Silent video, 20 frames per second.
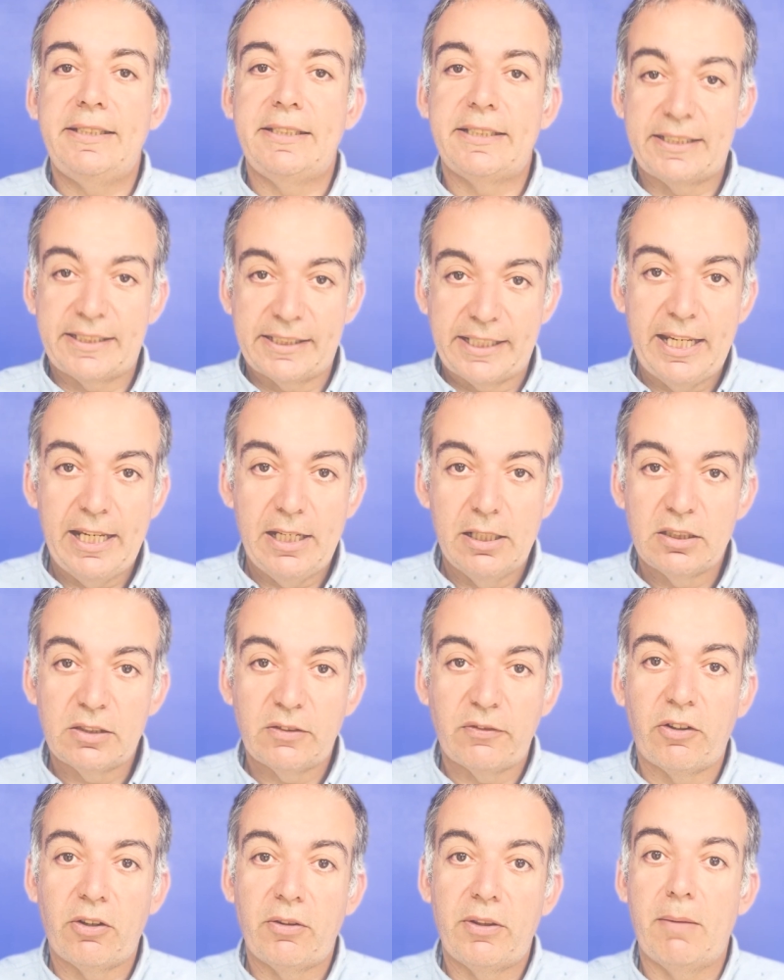skills
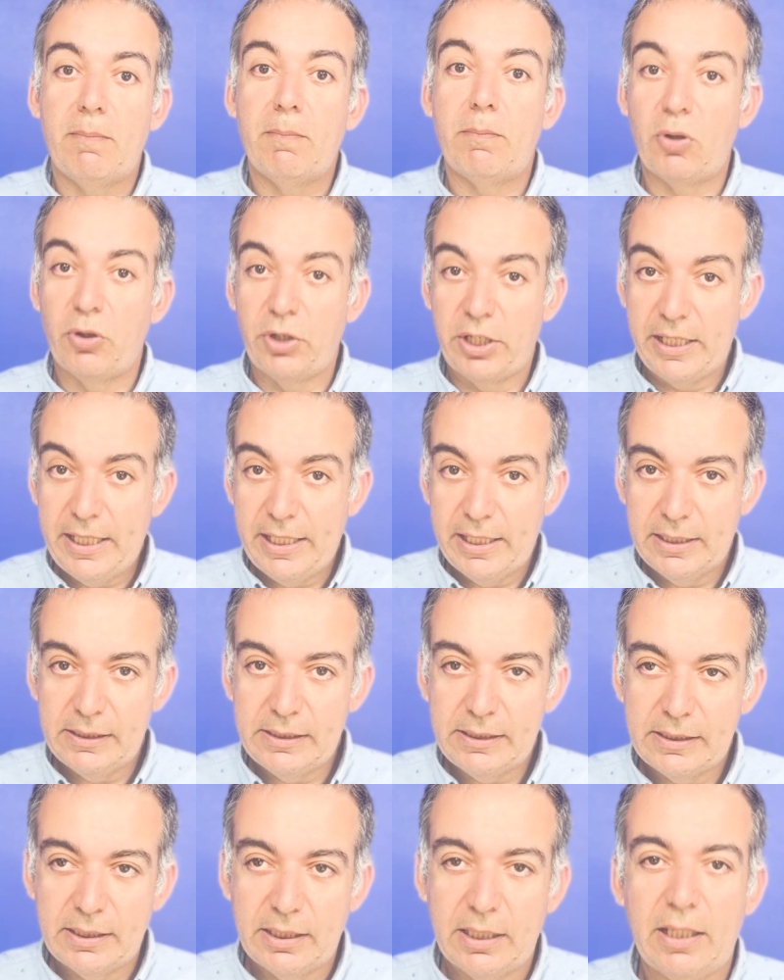for the
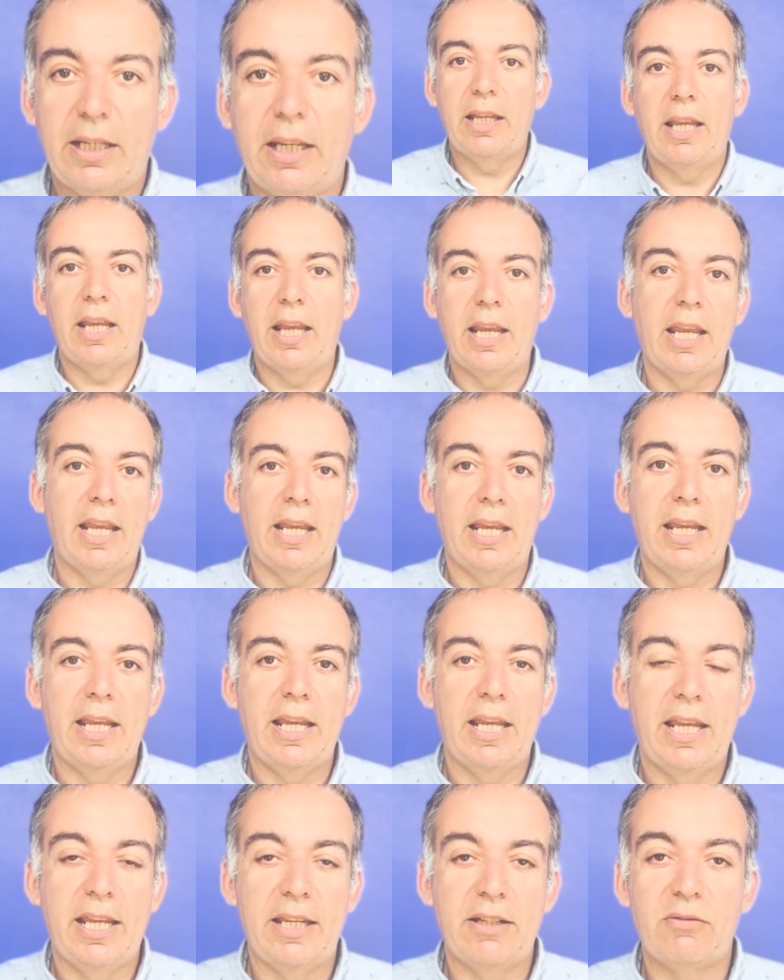employees, uh,
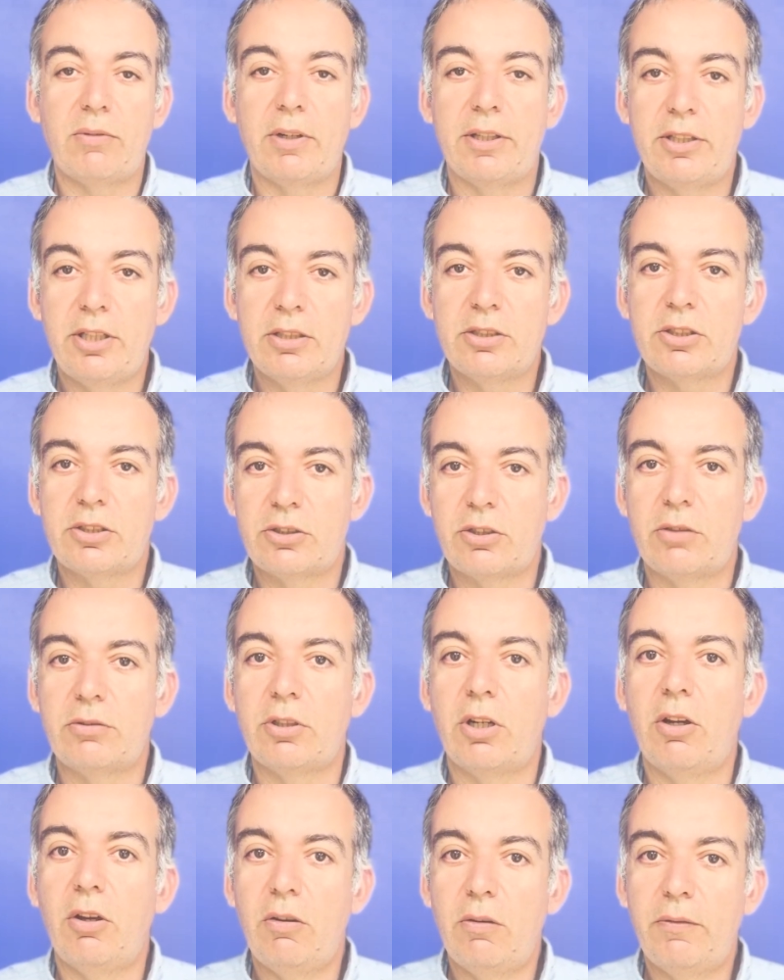reduce
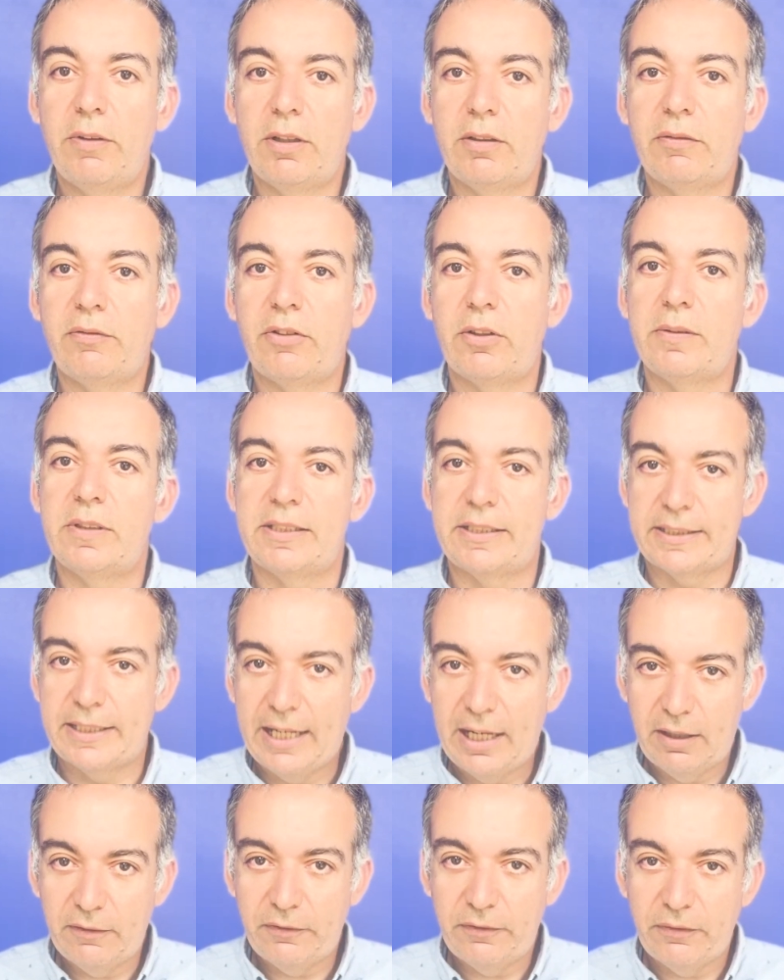turnover from the
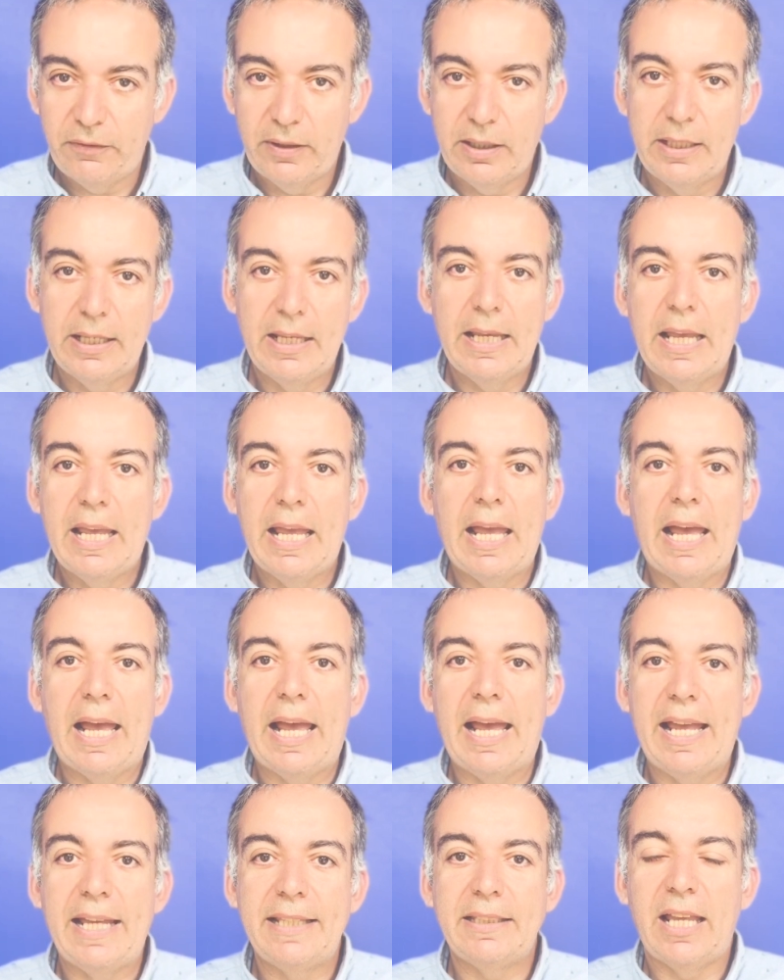staff,
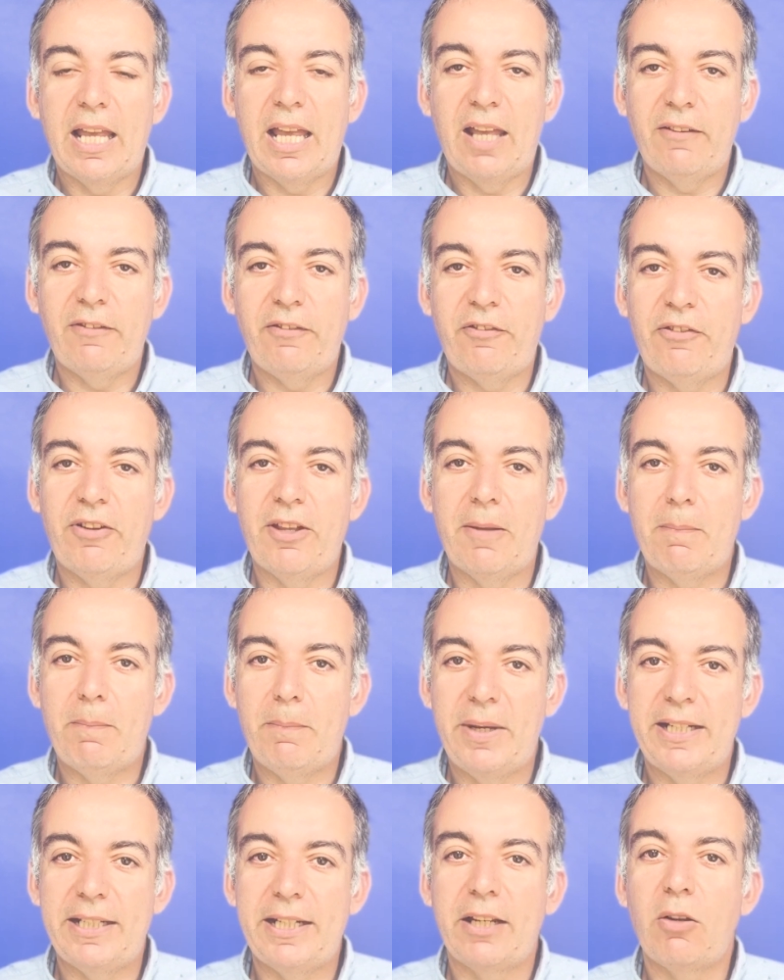and have
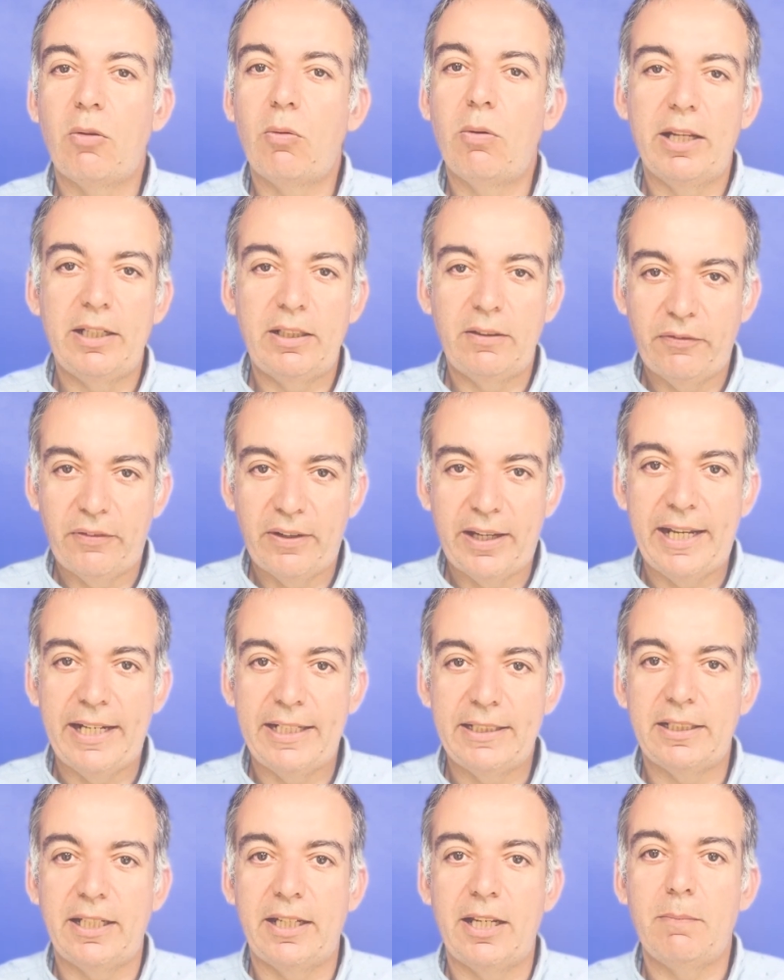better
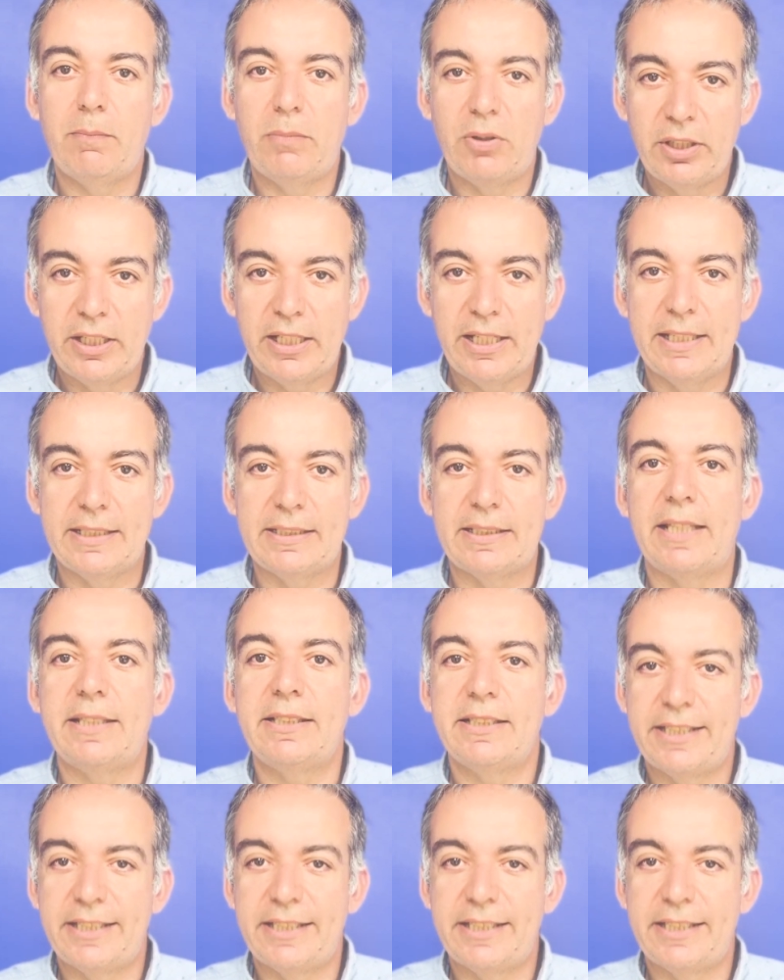qualified employees and